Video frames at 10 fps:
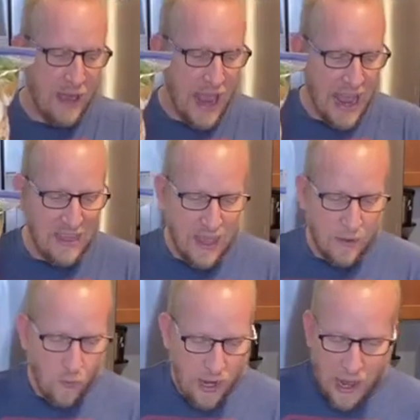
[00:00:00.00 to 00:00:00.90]
and
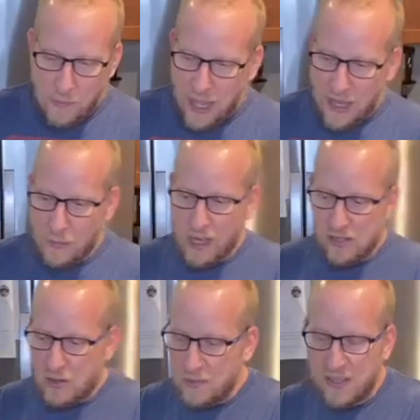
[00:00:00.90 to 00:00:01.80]
then when I'm making my
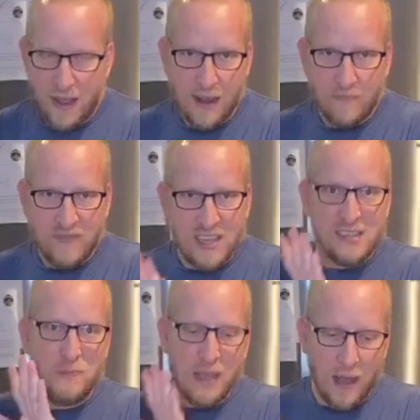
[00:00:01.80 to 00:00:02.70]
soup stock,
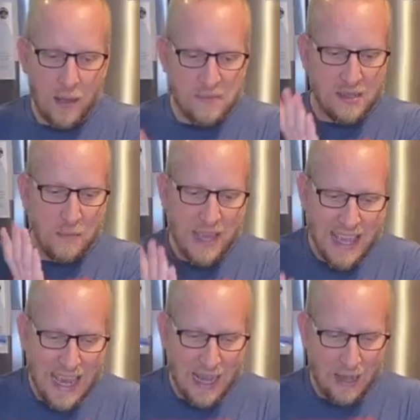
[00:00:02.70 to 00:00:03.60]
this becomes the
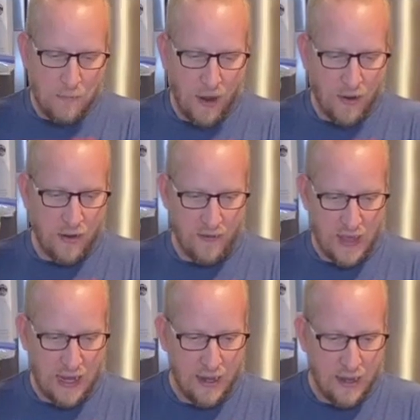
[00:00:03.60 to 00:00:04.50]
beginning part of it.